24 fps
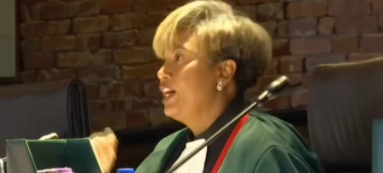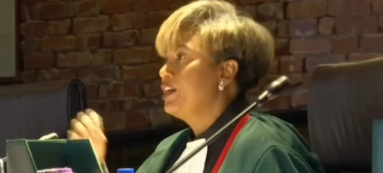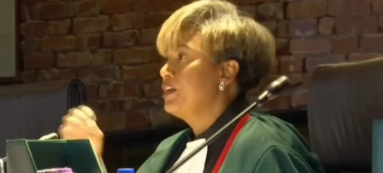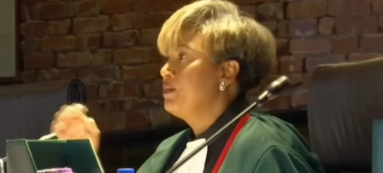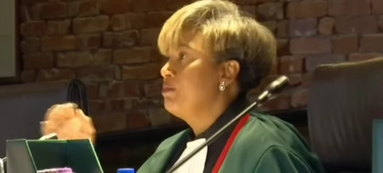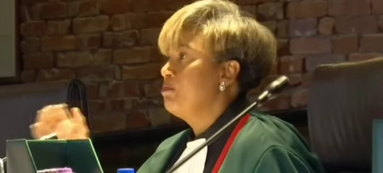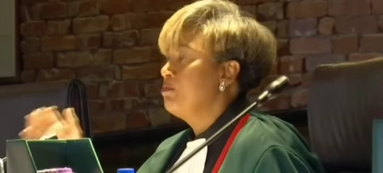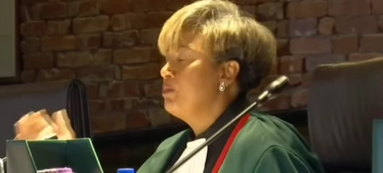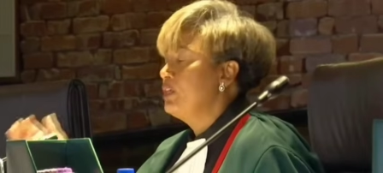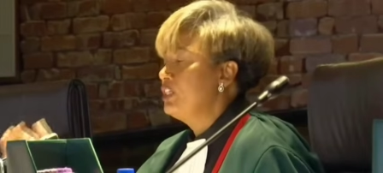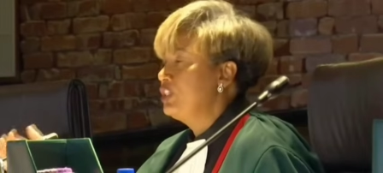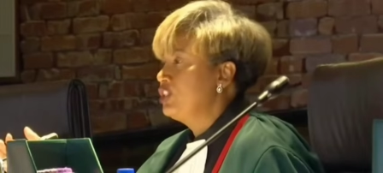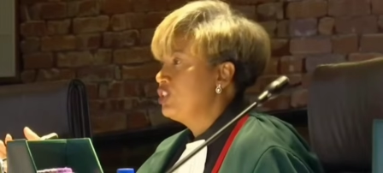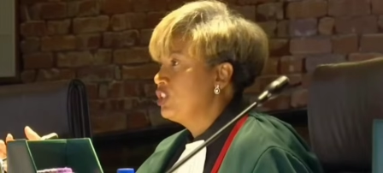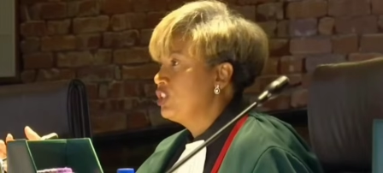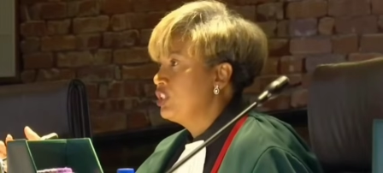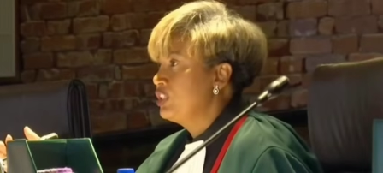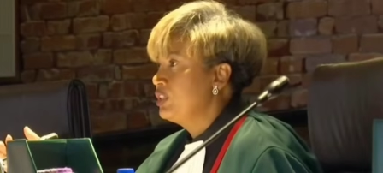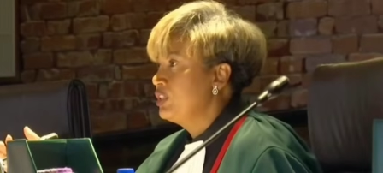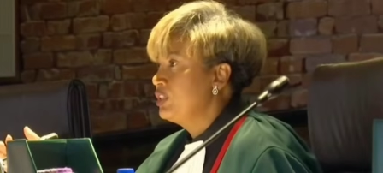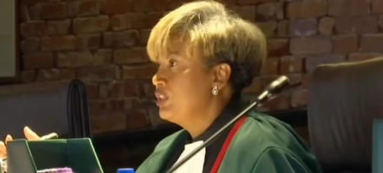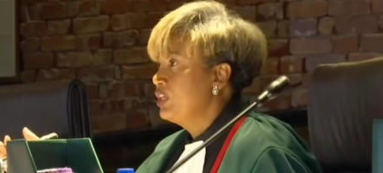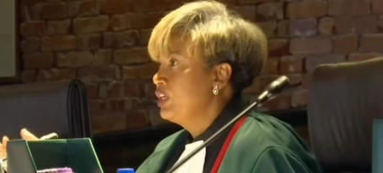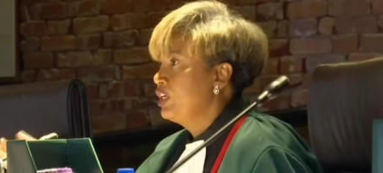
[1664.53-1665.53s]

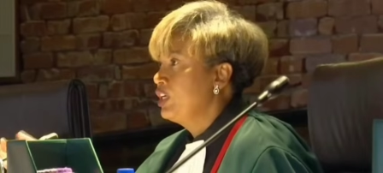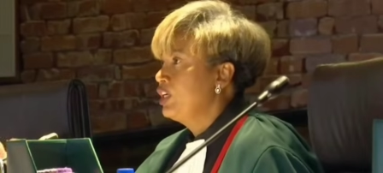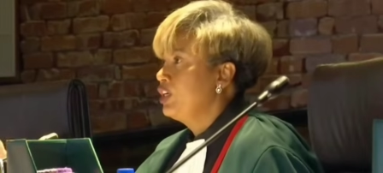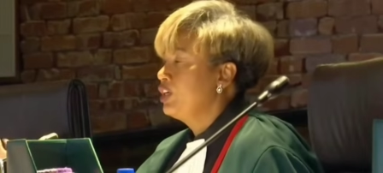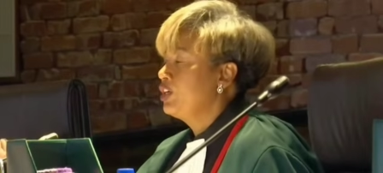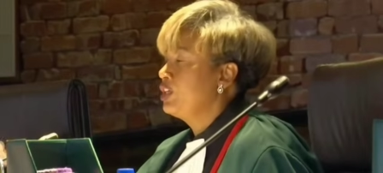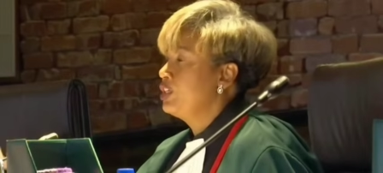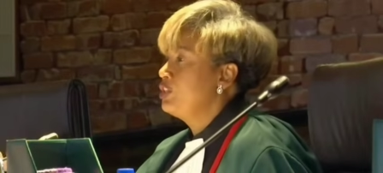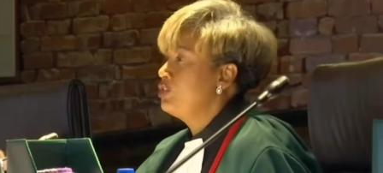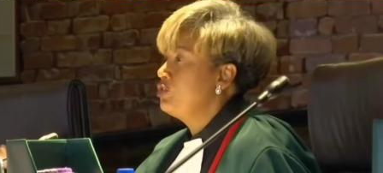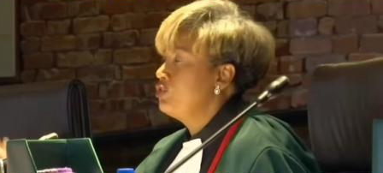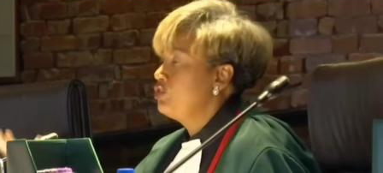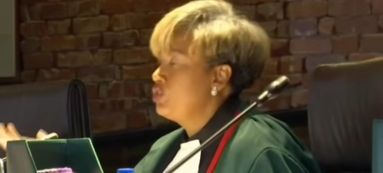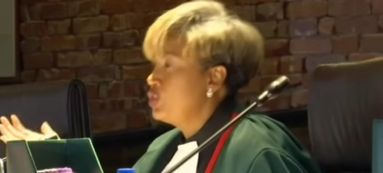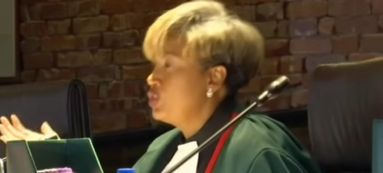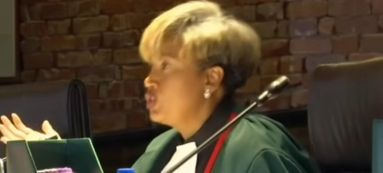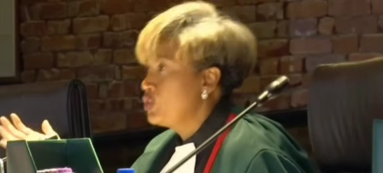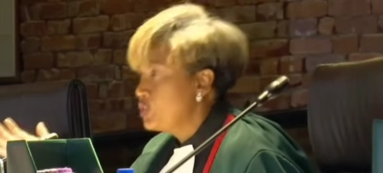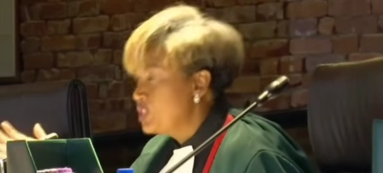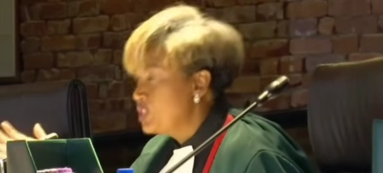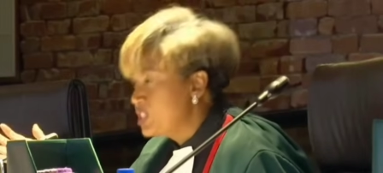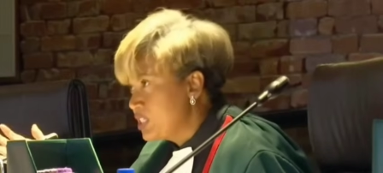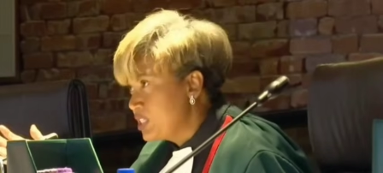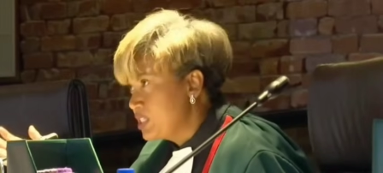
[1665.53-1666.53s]
Remission
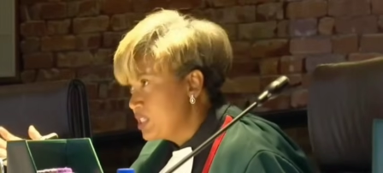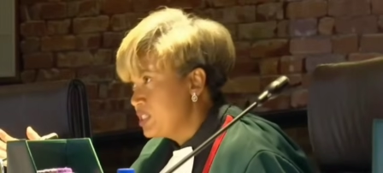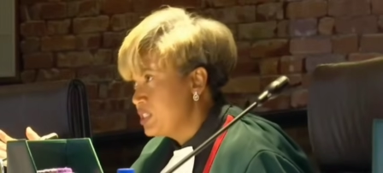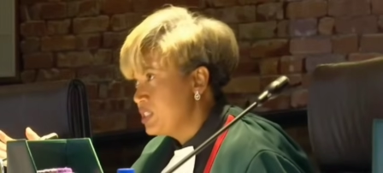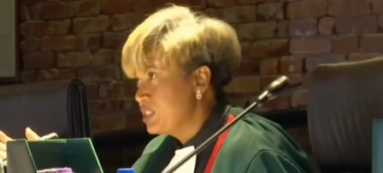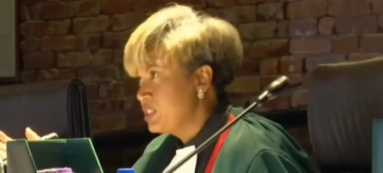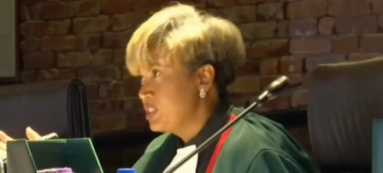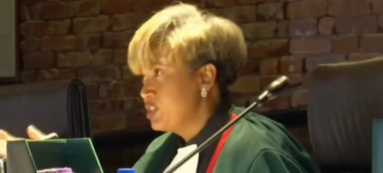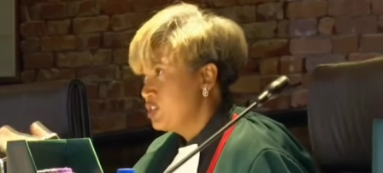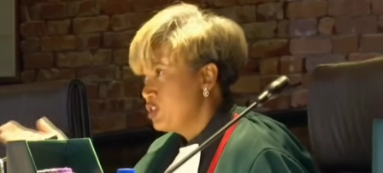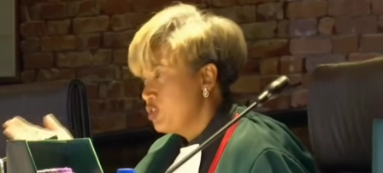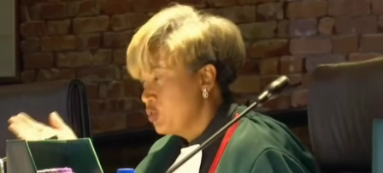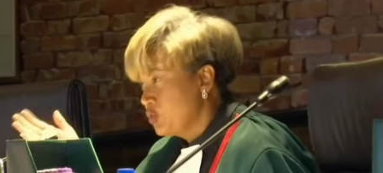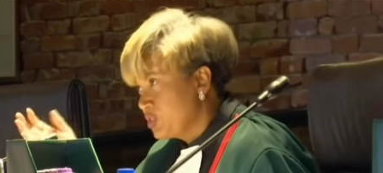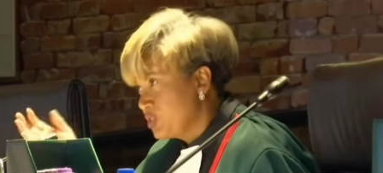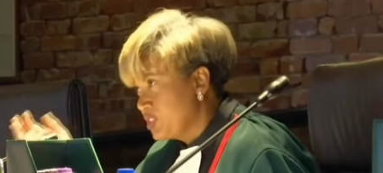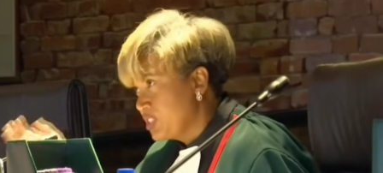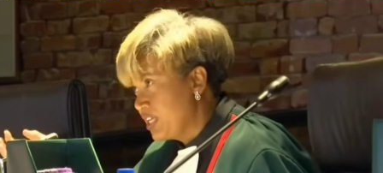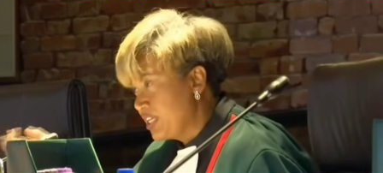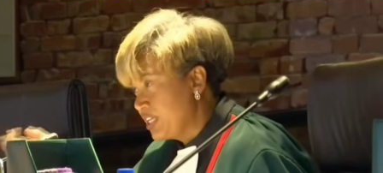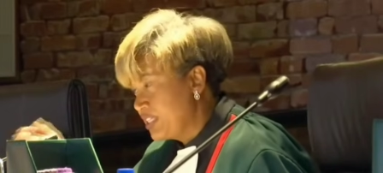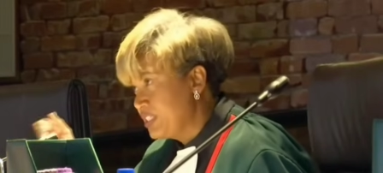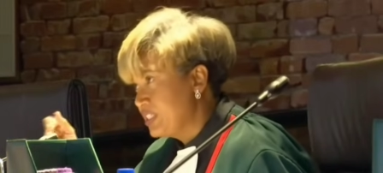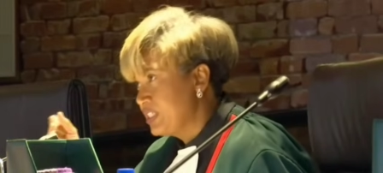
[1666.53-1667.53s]
reduces your
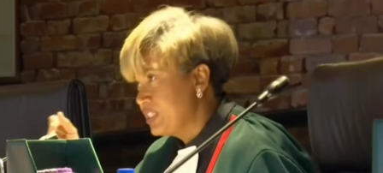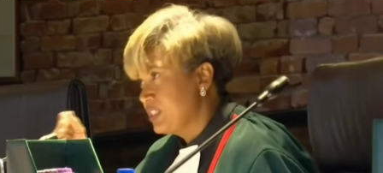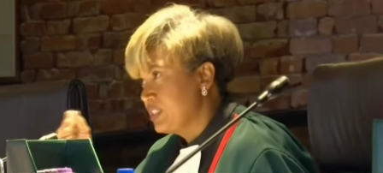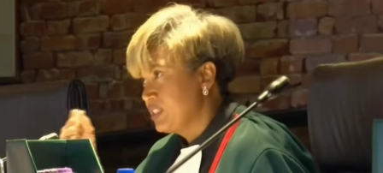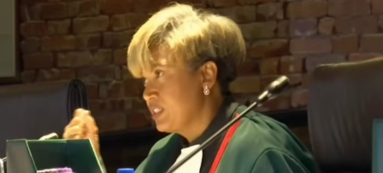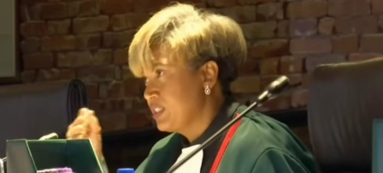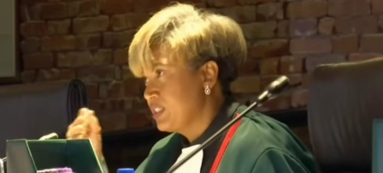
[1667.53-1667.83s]
sentence.